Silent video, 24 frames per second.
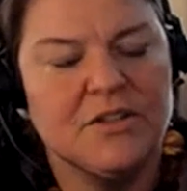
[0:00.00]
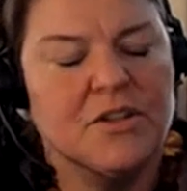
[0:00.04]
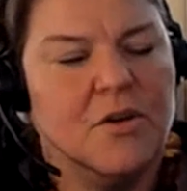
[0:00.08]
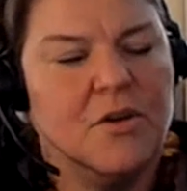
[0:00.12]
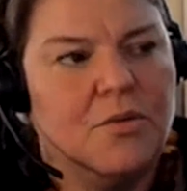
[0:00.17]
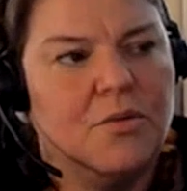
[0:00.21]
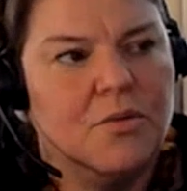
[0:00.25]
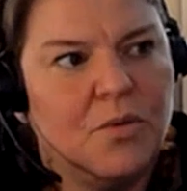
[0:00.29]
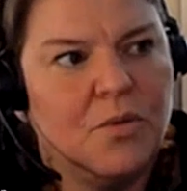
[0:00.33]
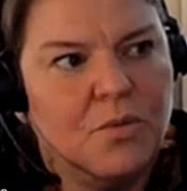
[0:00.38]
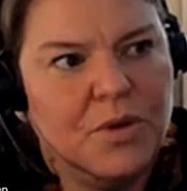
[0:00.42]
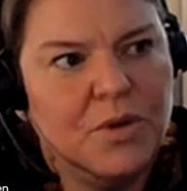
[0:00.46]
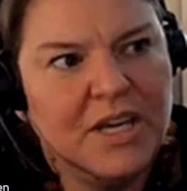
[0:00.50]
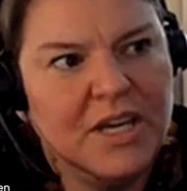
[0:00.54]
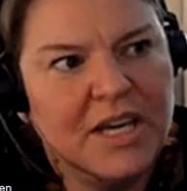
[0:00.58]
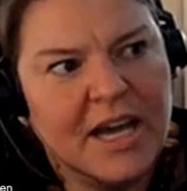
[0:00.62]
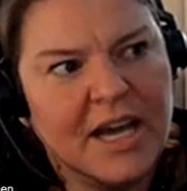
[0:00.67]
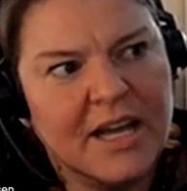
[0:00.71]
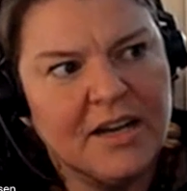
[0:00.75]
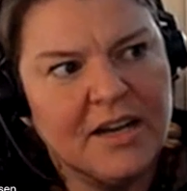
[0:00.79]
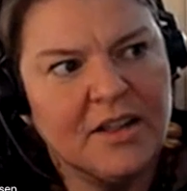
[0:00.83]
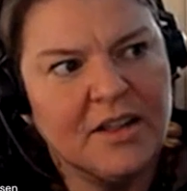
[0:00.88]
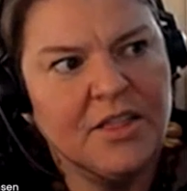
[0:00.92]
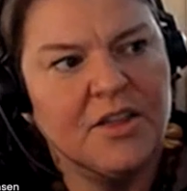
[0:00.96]
So we
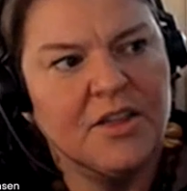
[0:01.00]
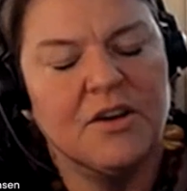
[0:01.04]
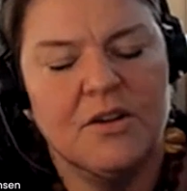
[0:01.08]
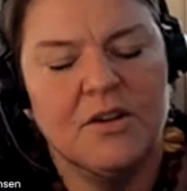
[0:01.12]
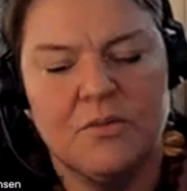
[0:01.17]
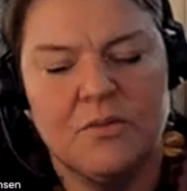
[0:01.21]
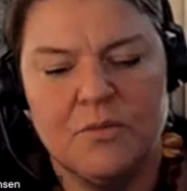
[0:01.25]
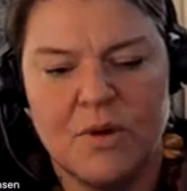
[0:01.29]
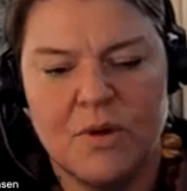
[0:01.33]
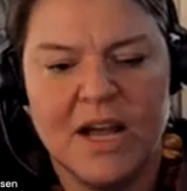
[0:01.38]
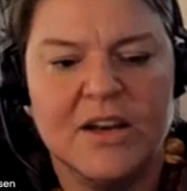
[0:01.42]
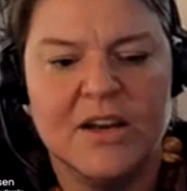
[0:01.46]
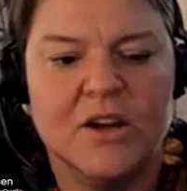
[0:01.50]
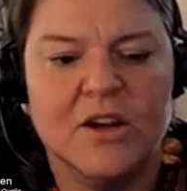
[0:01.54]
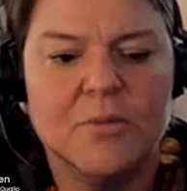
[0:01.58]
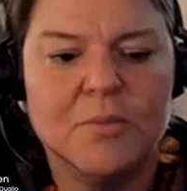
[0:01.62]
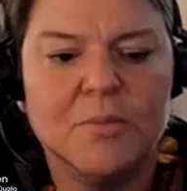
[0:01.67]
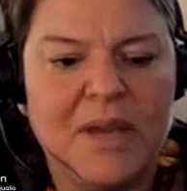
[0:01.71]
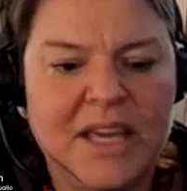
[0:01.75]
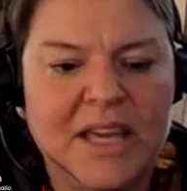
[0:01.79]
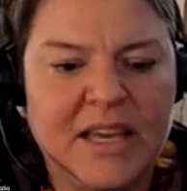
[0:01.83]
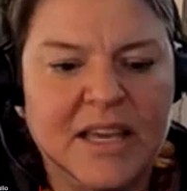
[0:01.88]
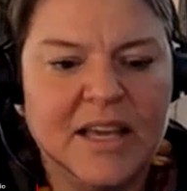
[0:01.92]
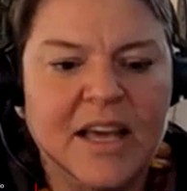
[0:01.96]
kind of thought, why
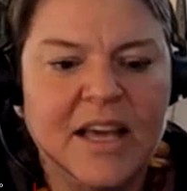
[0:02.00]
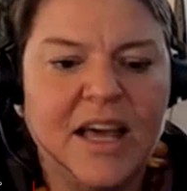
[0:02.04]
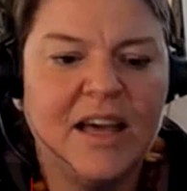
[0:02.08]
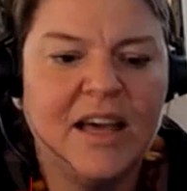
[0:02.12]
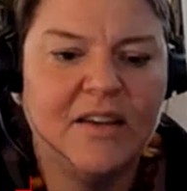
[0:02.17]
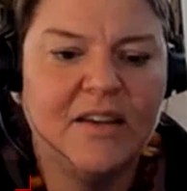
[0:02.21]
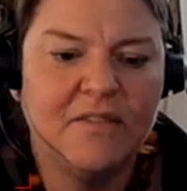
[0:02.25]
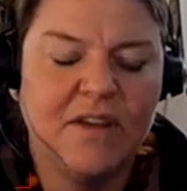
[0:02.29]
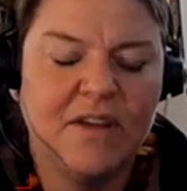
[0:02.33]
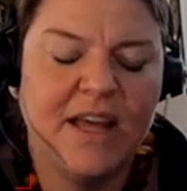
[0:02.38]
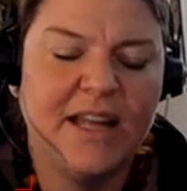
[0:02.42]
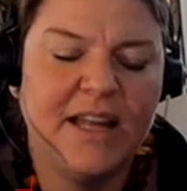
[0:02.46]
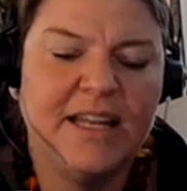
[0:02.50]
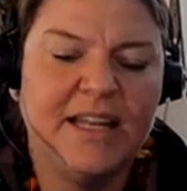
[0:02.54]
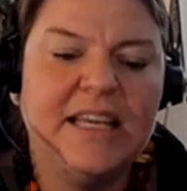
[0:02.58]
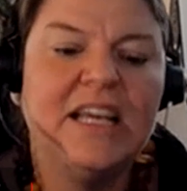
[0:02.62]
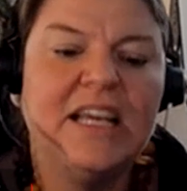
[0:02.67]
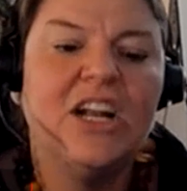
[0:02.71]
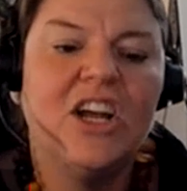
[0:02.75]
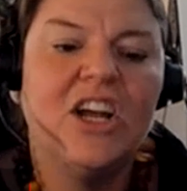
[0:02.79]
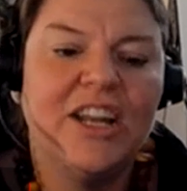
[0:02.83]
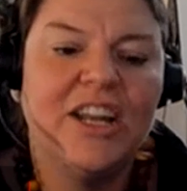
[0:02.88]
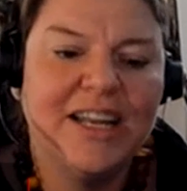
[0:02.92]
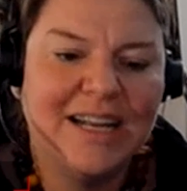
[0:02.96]
not make an
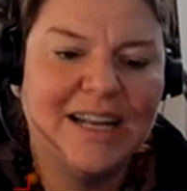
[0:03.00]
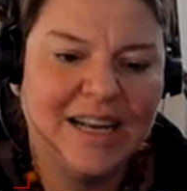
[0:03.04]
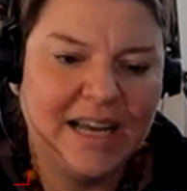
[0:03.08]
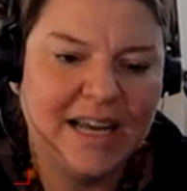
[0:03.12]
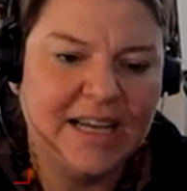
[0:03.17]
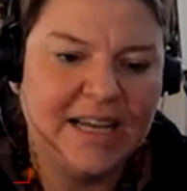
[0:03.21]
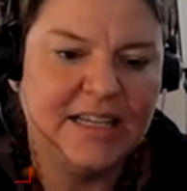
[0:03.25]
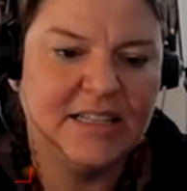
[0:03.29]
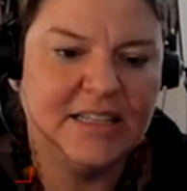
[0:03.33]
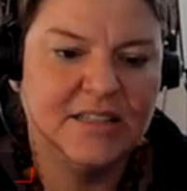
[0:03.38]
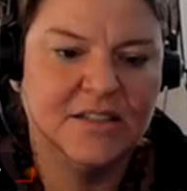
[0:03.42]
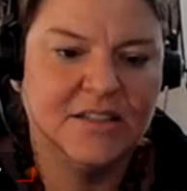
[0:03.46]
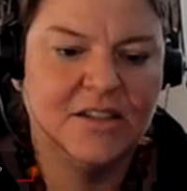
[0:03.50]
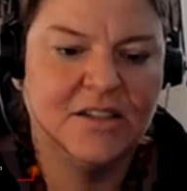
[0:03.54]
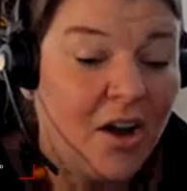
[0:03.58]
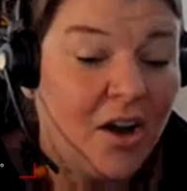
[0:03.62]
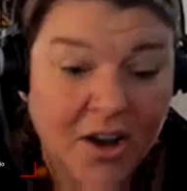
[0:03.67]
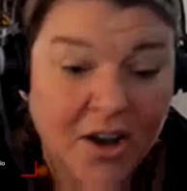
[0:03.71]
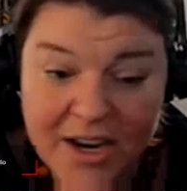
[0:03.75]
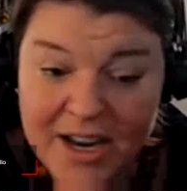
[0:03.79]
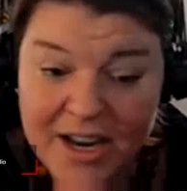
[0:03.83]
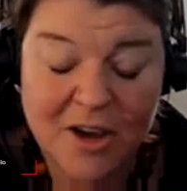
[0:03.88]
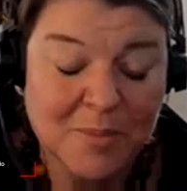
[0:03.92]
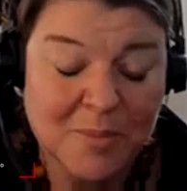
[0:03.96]
e-learning light
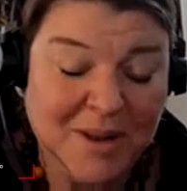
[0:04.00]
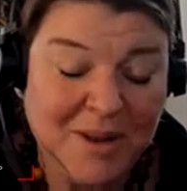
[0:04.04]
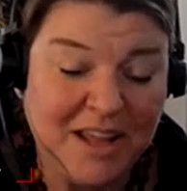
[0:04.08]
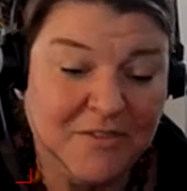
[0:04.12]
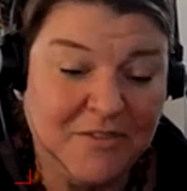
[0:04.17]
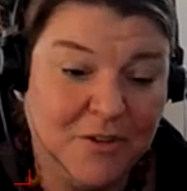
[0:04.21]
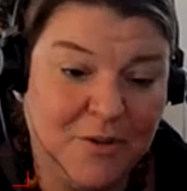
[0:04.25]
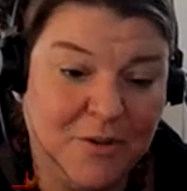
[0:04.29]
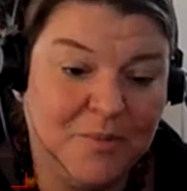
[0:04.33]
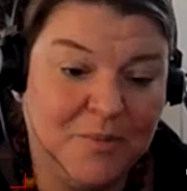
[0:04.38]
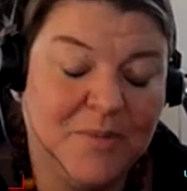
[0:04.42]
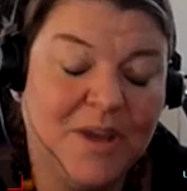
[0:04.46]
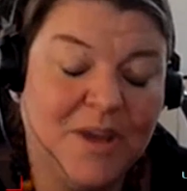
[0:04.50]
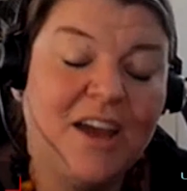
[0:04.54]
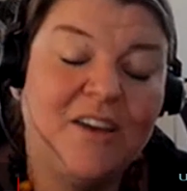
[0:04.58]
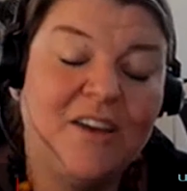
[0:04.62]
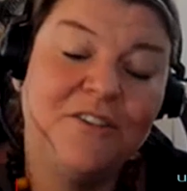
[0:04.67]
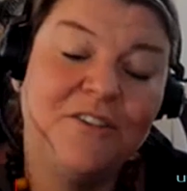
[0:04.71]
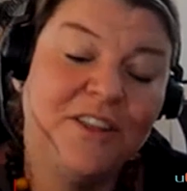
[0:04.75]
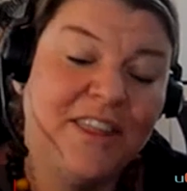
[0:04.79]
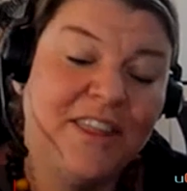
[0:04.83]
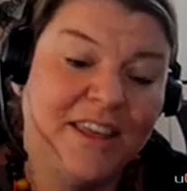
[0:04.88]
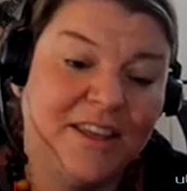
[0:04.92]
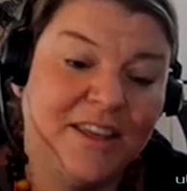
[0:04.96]
on our platform?
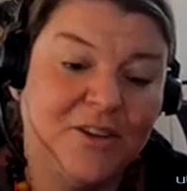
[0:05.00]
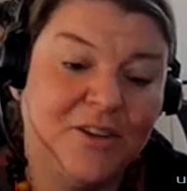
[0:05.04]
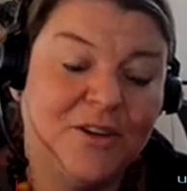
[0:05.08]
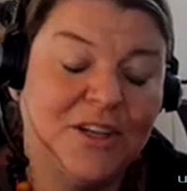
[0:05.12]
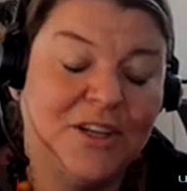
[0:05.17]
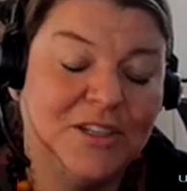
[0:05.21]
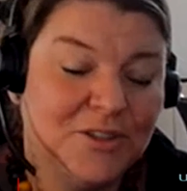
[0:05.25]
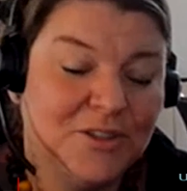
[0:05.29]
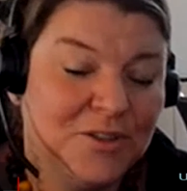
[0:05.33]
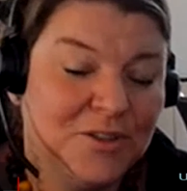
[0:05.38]
Everything you